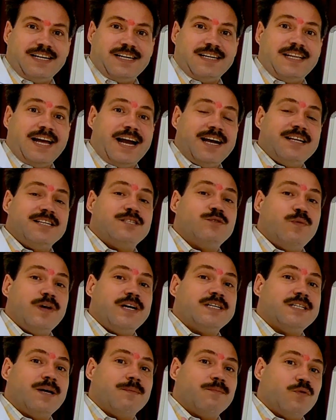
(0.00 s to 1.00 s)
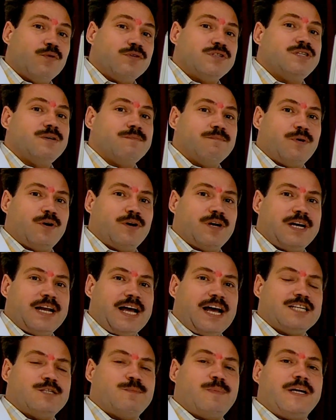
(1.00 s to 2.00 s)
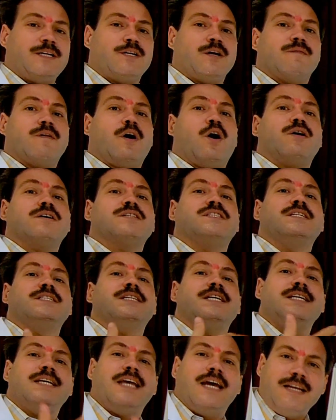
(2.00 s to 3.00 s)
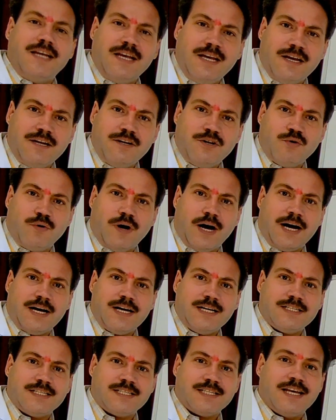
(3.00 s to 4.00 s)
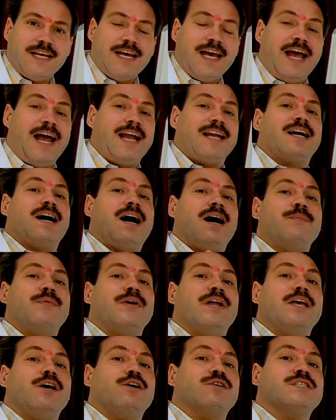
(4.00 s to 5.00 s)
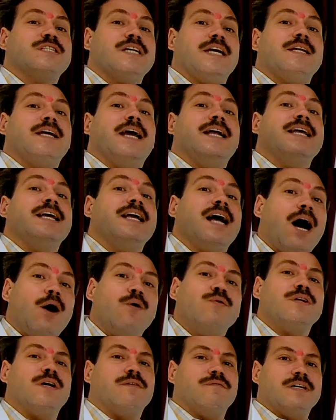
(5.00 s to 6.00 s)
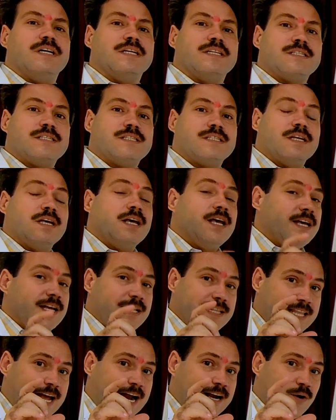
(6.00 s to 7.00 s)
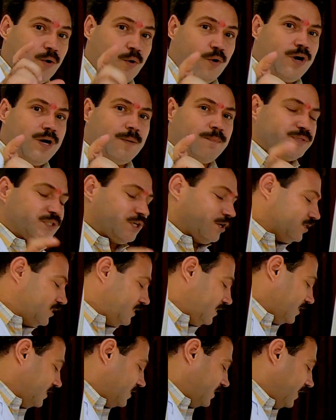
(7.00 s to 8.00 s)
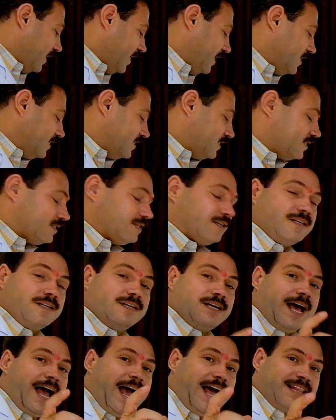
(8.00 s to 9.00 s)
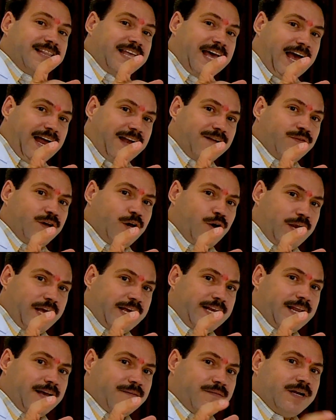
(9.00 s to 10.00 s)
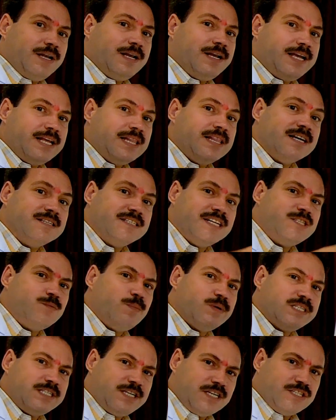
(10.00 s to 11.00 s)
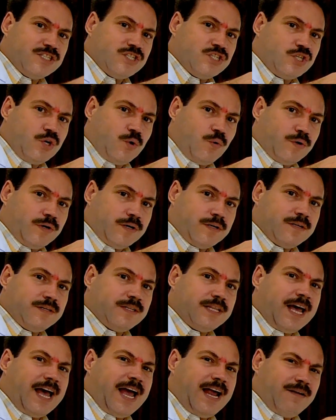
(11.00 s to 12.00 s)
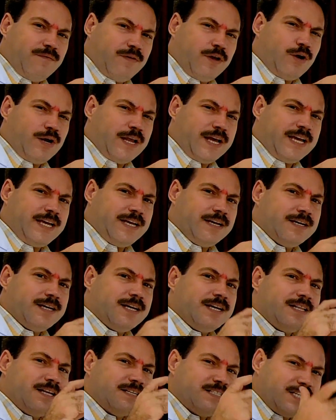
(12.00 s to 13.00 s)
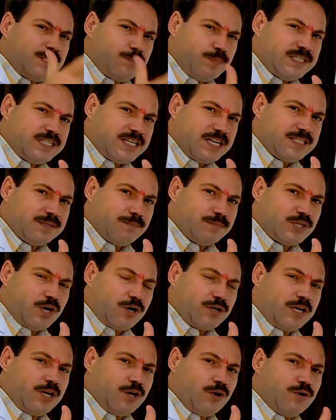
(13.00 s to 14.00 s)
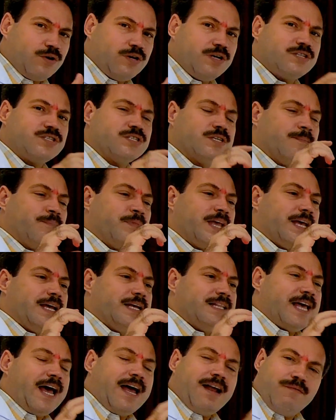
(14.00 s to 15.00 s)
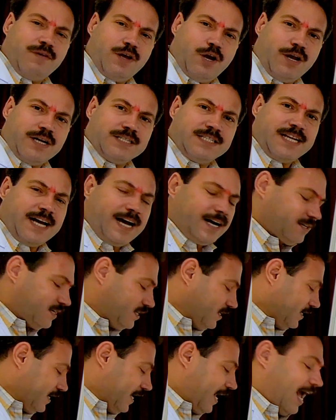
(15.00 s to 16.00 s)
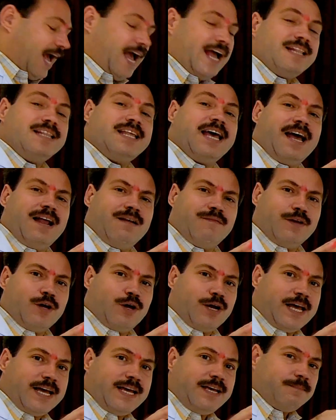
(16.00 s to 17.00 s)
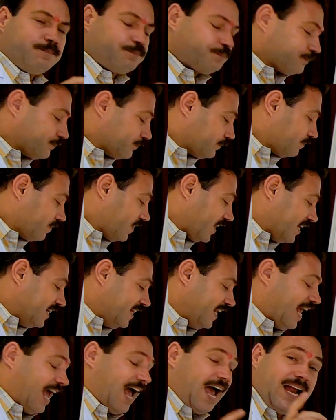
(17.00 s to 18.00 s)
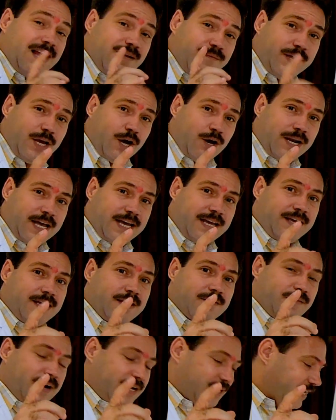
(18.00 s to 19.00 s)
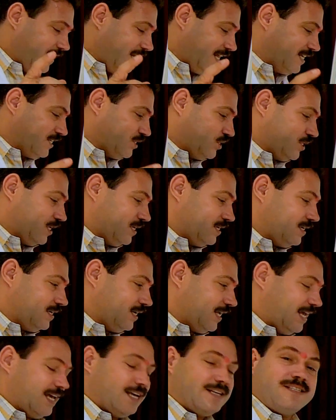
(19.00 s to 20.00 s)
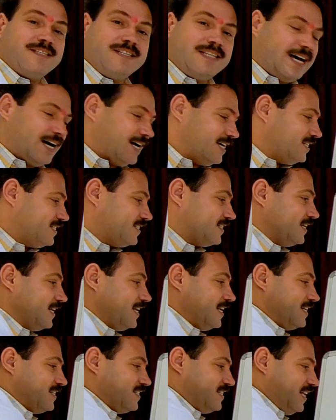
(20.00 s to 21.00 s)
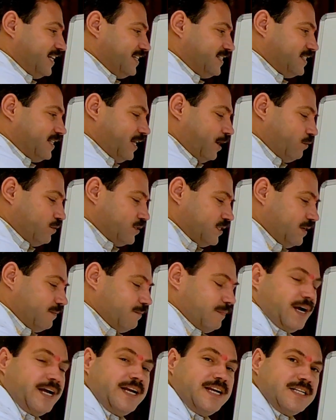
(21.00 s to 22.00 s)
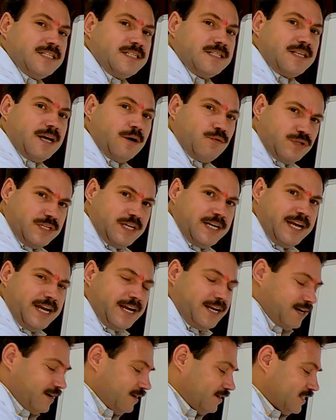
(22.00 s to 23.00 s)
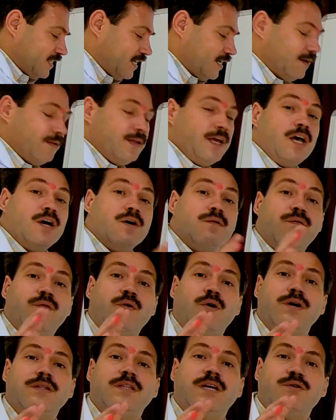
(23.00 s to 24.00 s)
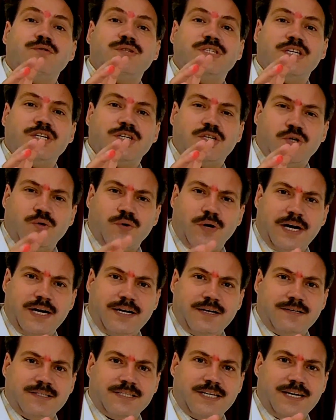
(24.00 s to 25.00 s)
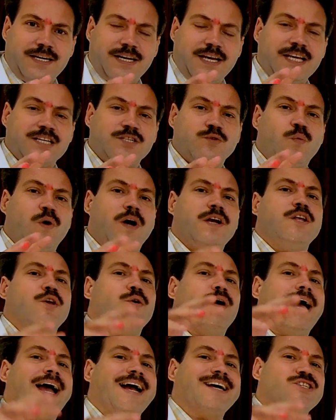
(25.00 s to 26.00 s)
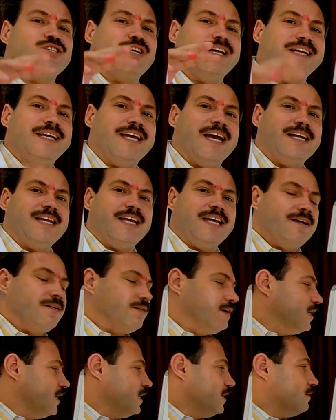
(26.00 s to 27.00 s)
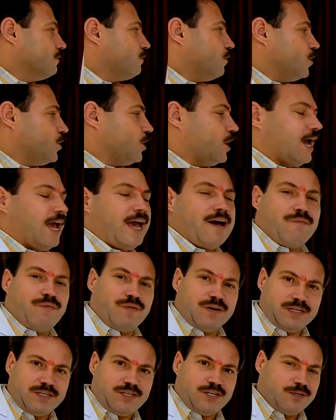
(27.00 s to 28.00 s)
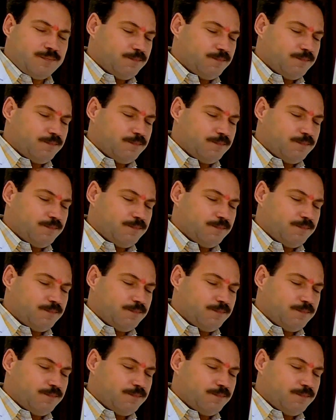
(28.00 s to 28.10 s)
That is where the most important aspect of oxygen getting into us and carbon dioxide getting out of us. That whole process is at the alveoli level in the respiratory zone. The alveoli, the respiratory bronchioles, the alveolar duct and the alveoli. The alveoli ventilation is thus 6000 minus 1800, 4200 is what you are actually getting for your effort.